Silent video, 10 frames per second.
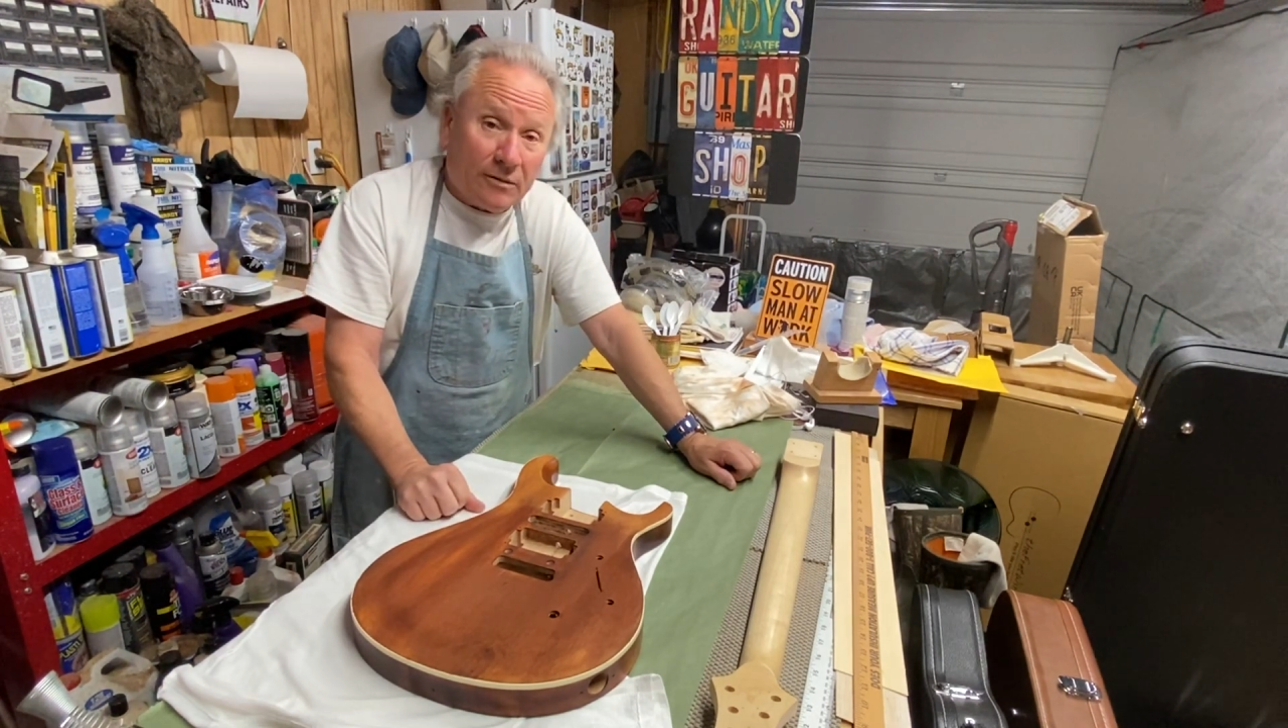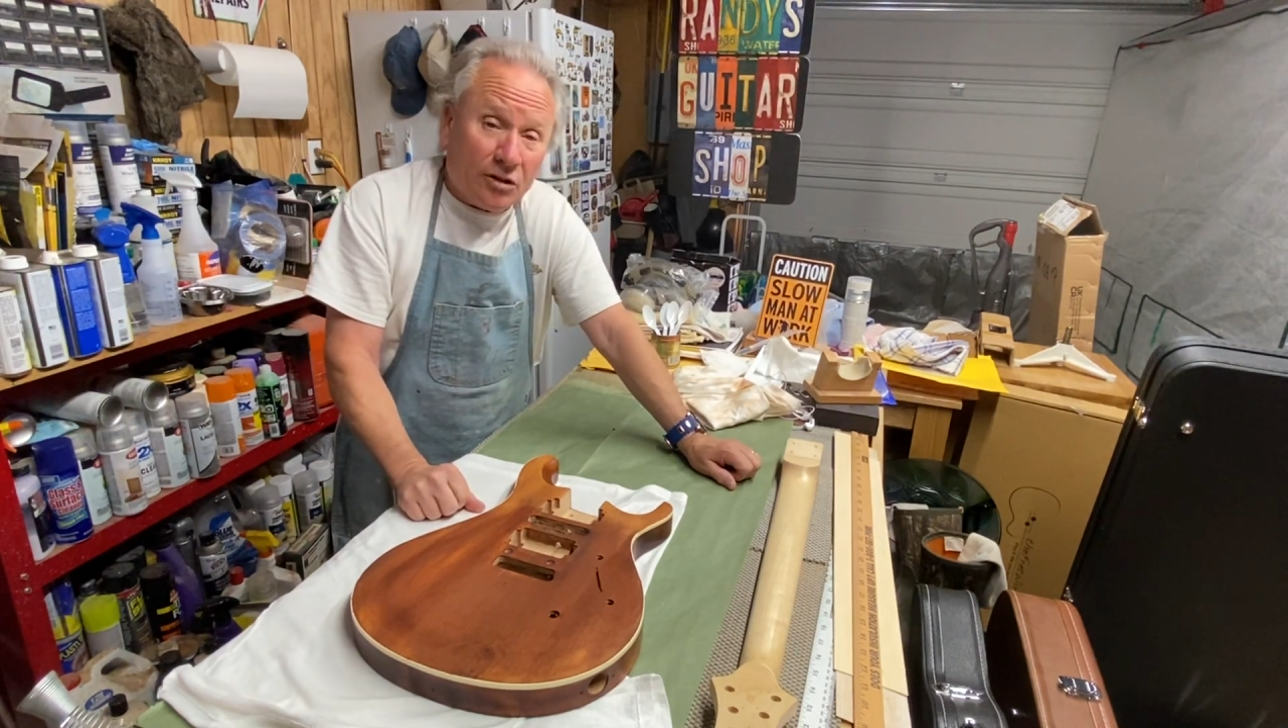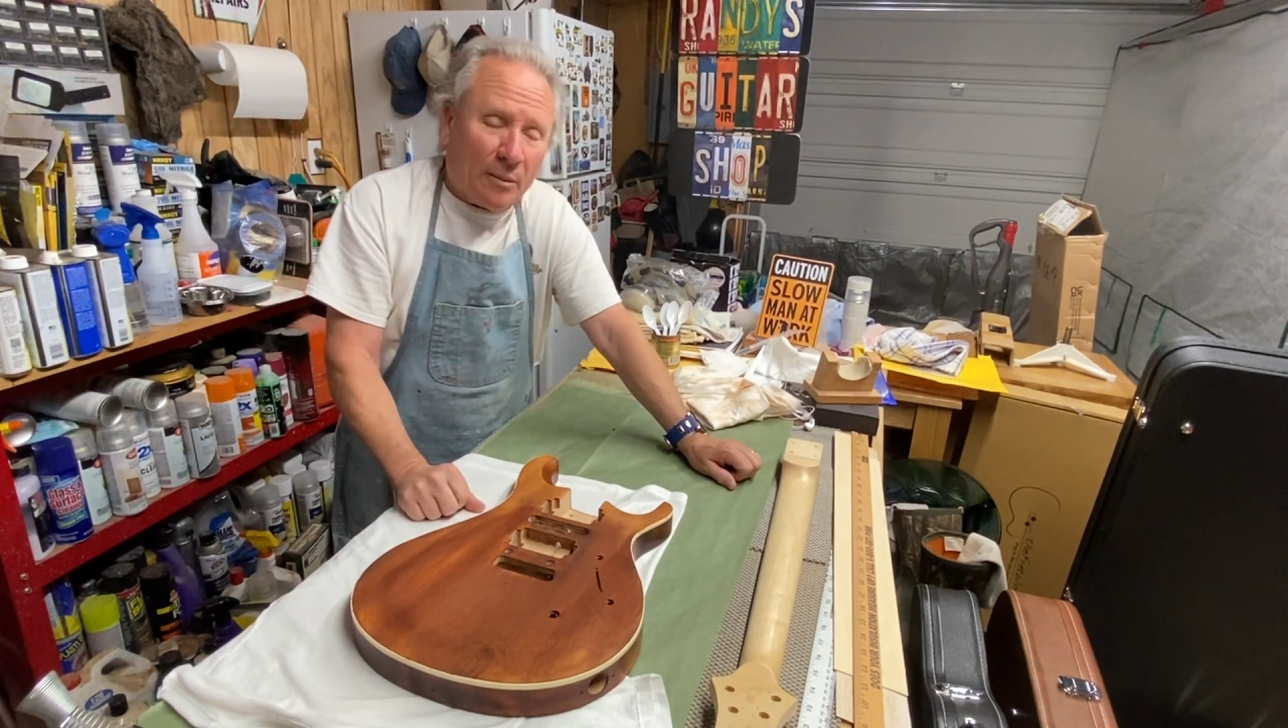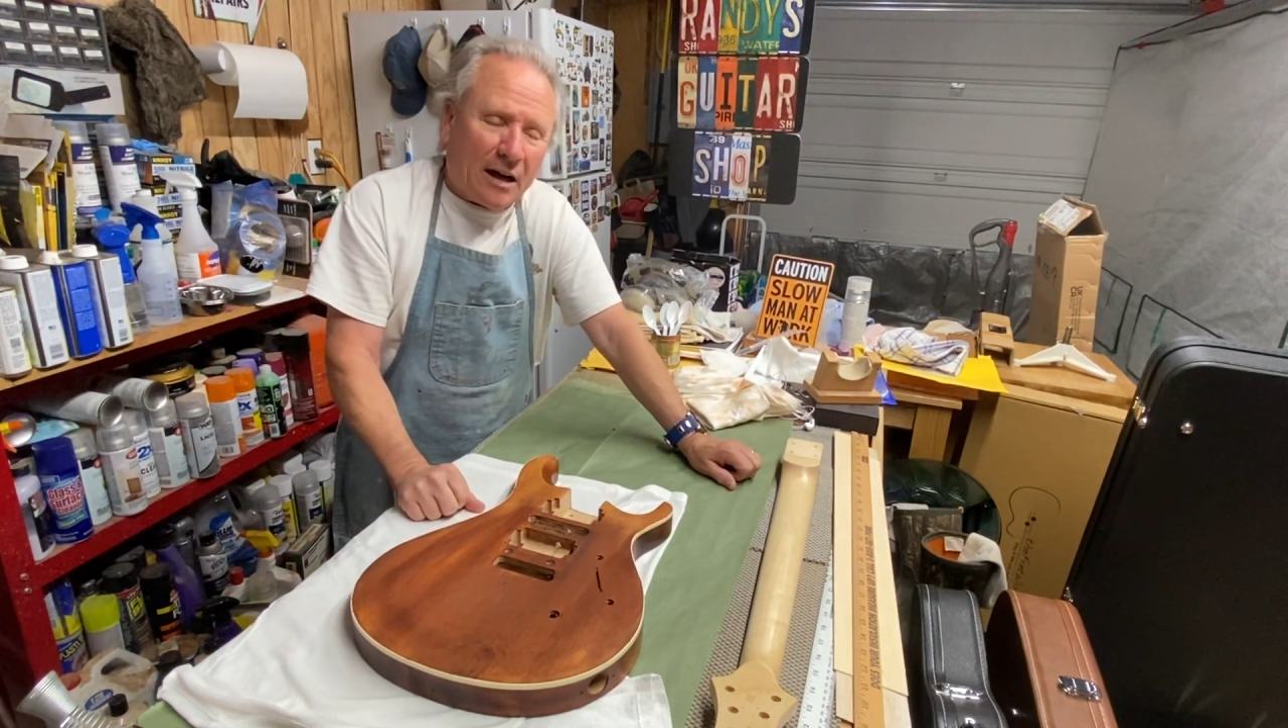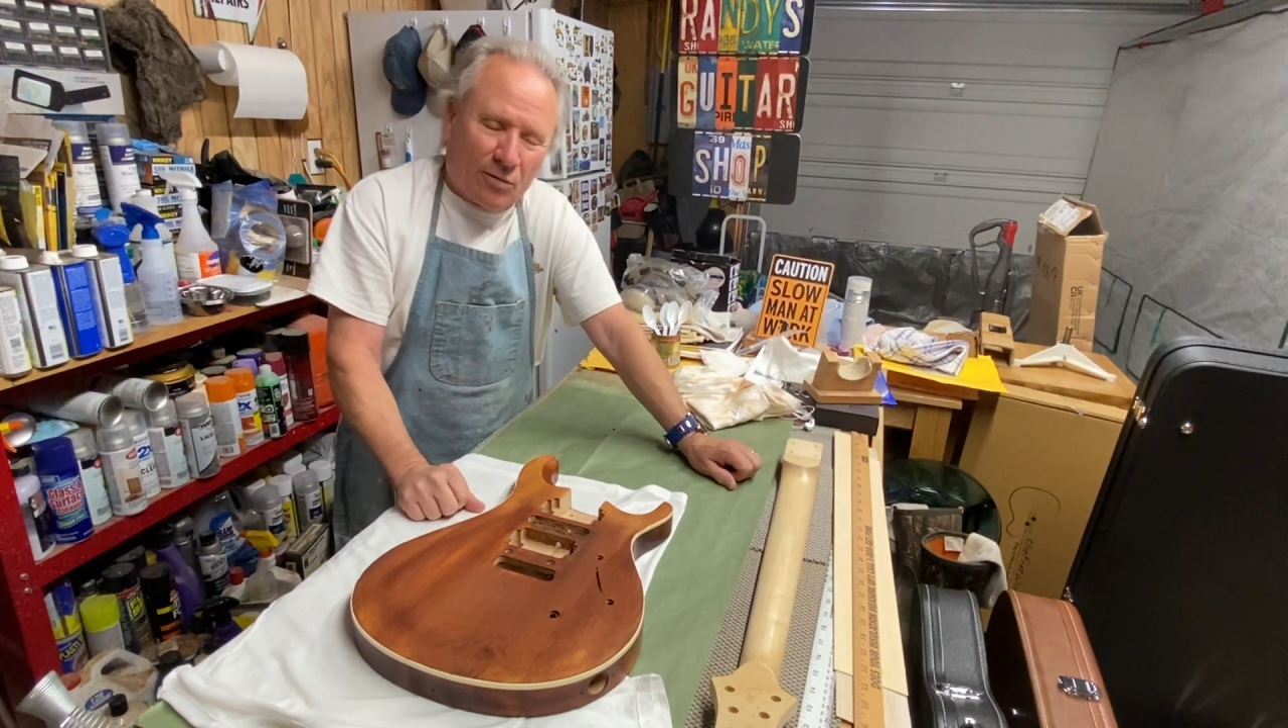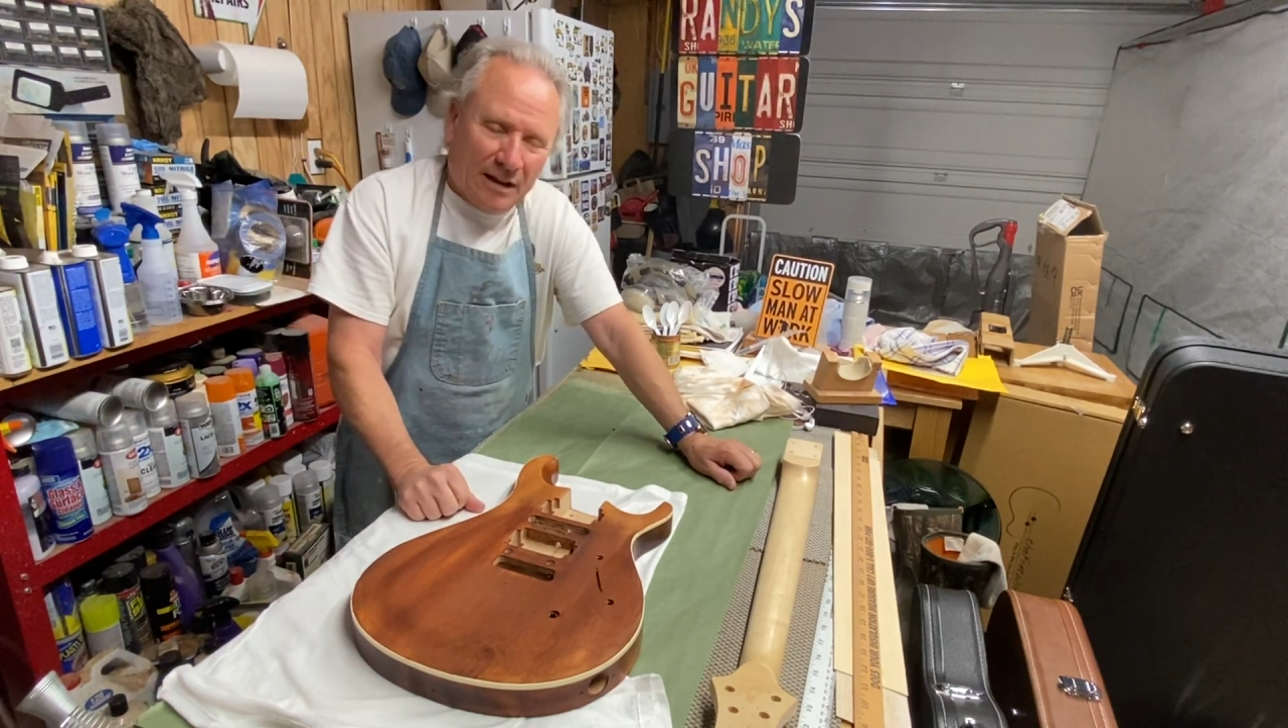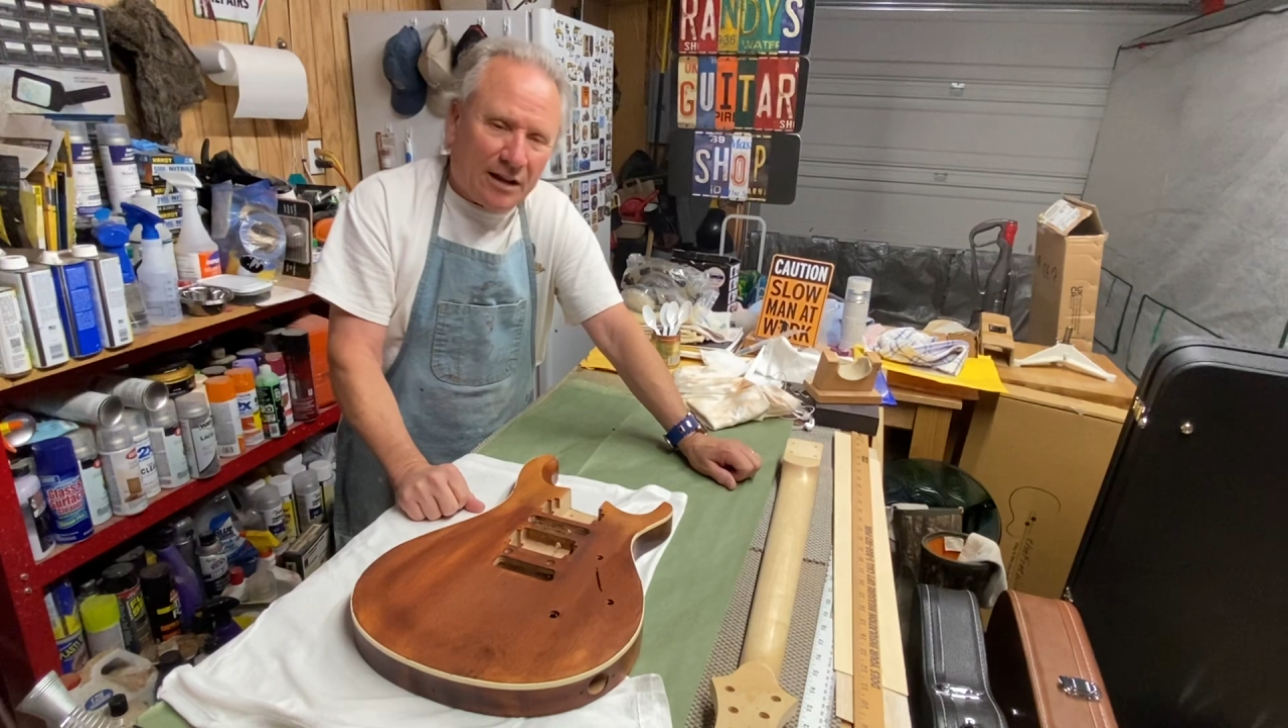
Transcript: no matter what